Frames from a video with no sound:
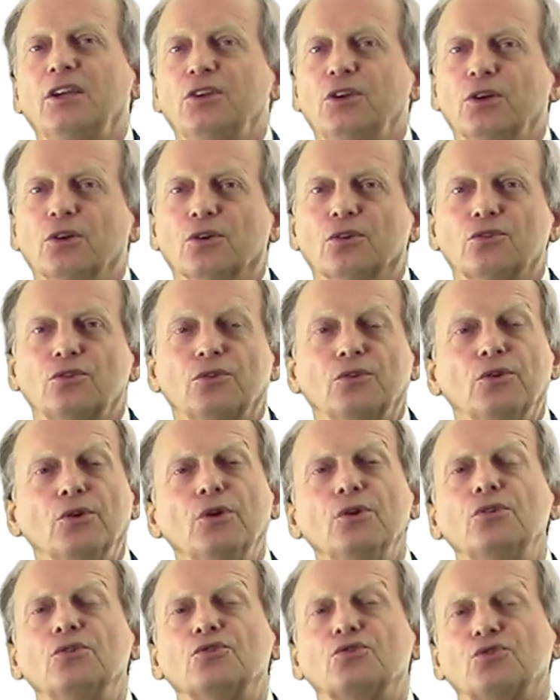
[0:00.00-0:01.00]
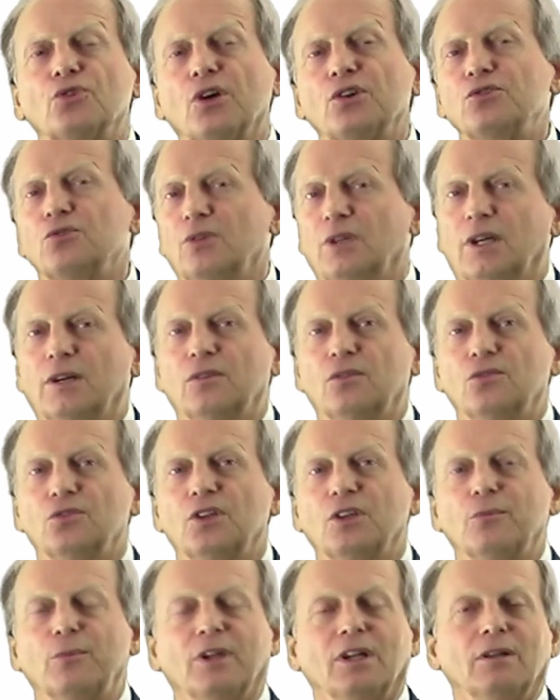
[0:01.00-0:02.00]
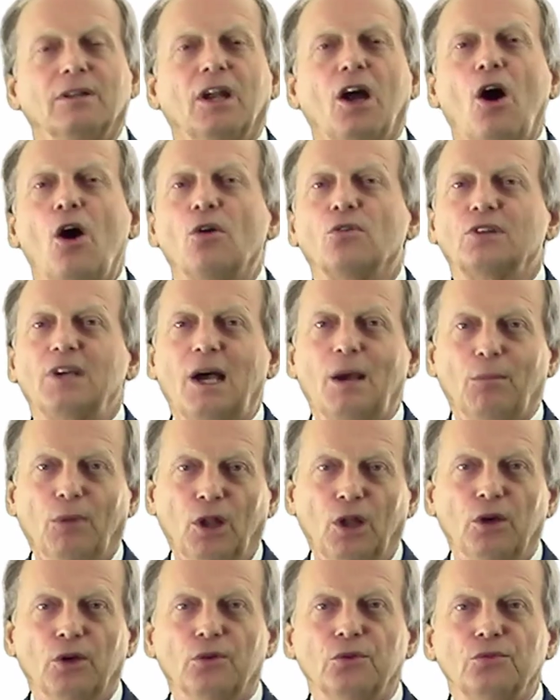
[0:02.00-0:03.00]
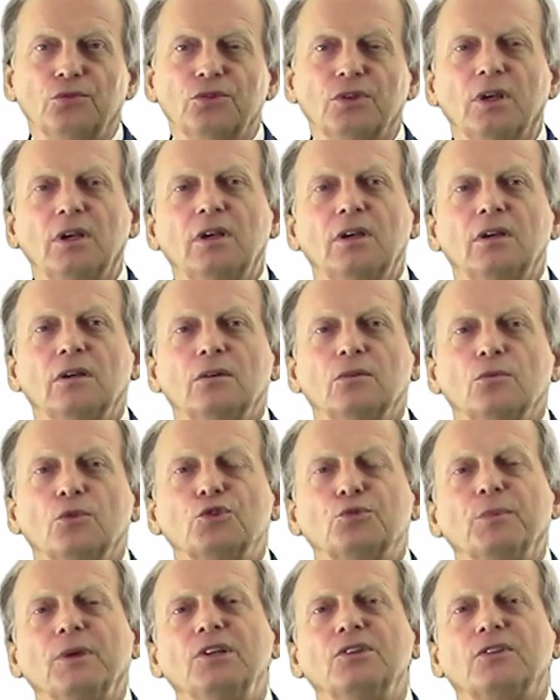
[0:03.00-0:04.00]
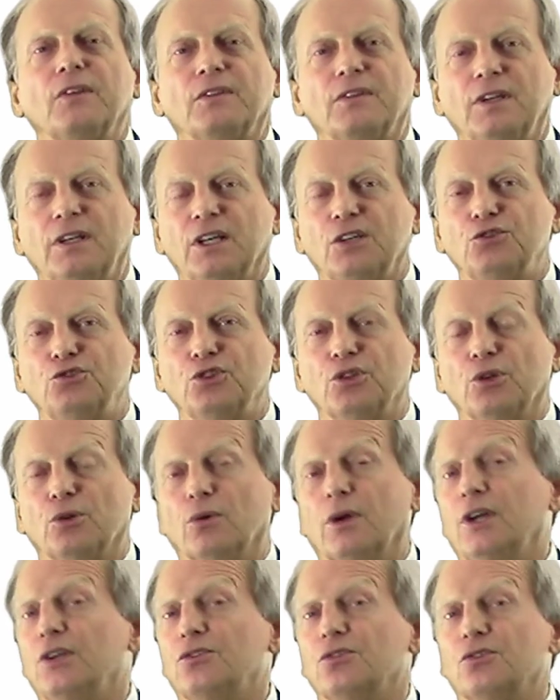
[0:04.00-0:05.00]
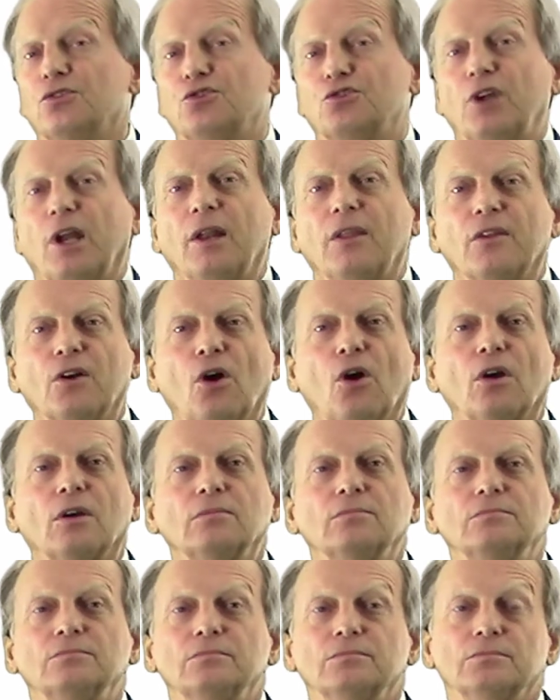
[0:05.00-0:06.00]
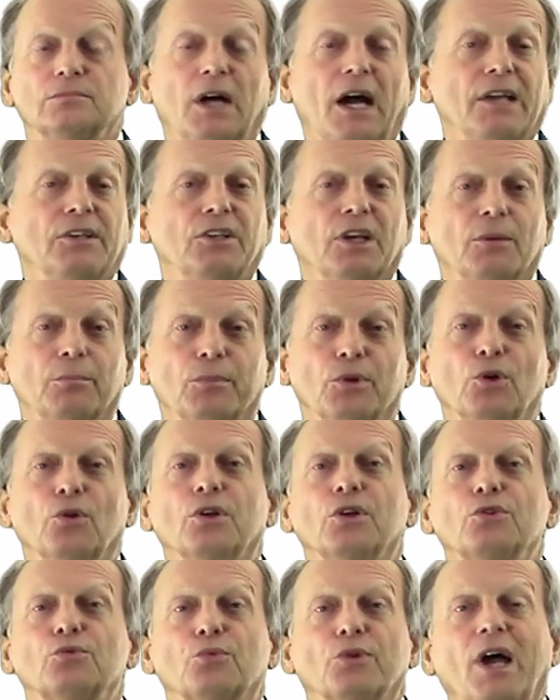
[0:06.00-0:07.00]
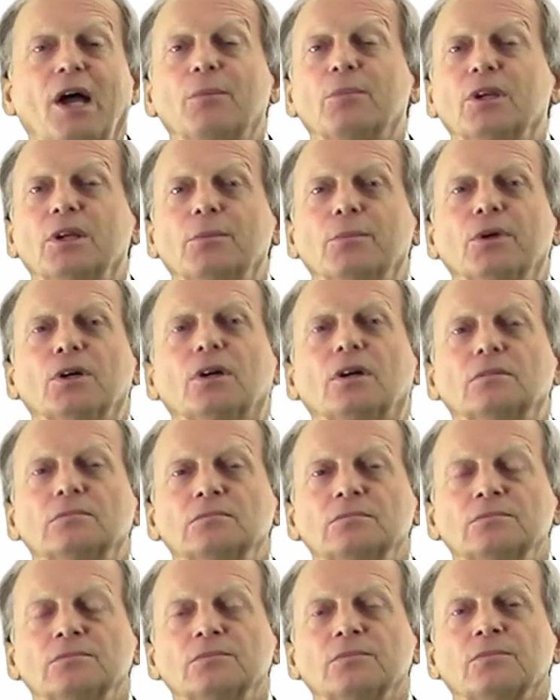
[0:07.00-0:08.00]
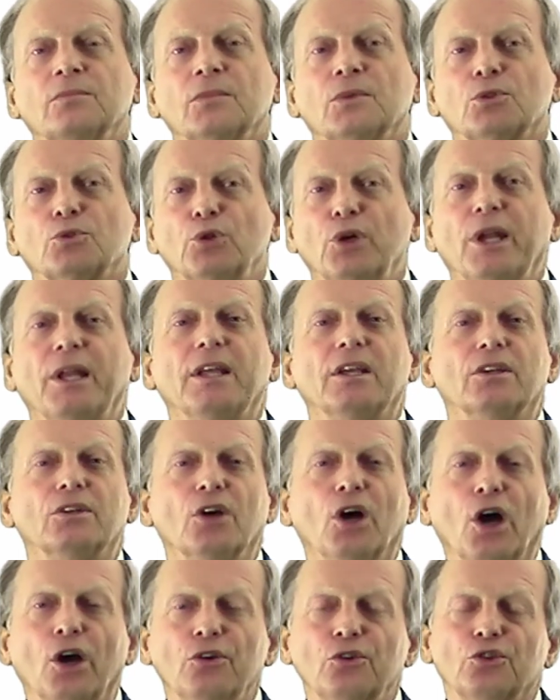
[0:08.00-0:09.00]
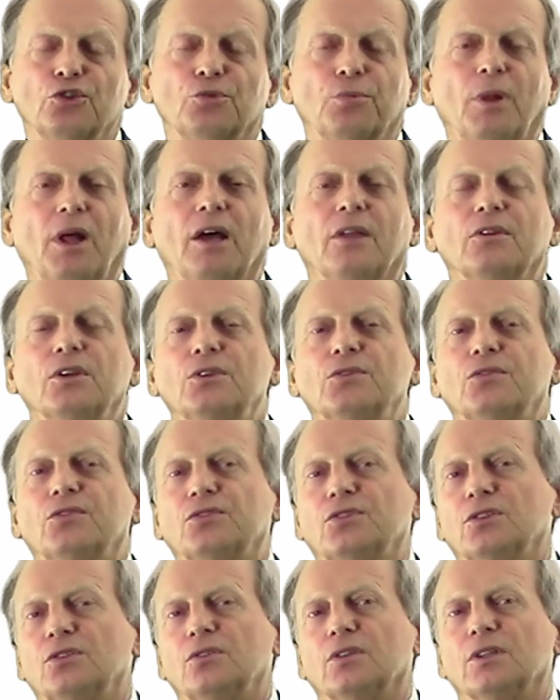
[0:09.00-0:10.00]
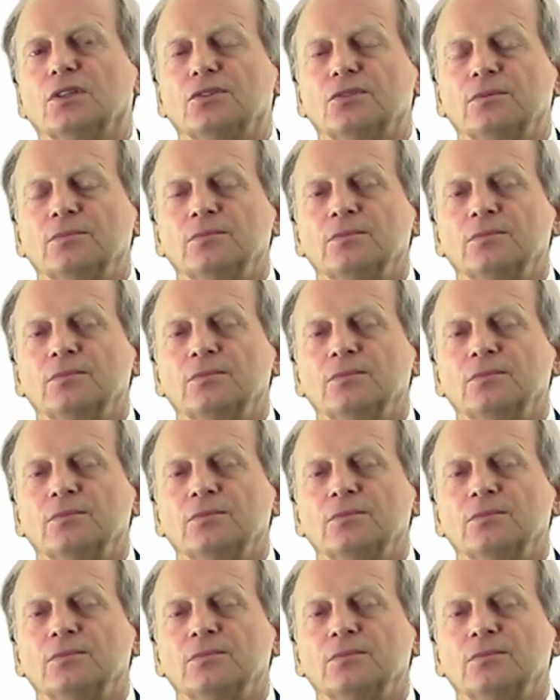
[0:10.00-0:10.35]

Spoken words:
years, new construction levels have been at all-time lows, which means that the next generation state-of-the-art high-tech buildings were not being built, creating an undersupply of these facilities.